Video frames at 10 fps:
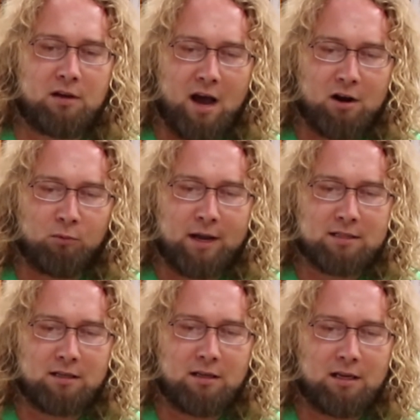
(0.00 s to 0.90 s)
got
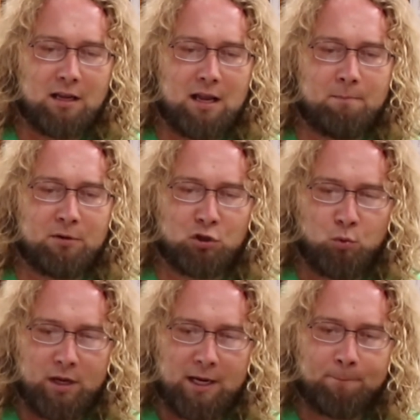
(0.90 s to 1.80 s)
arrested in
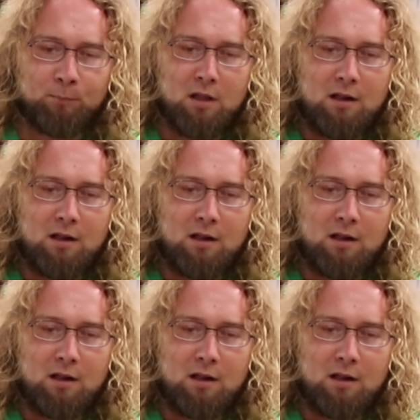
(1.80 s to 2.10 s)
between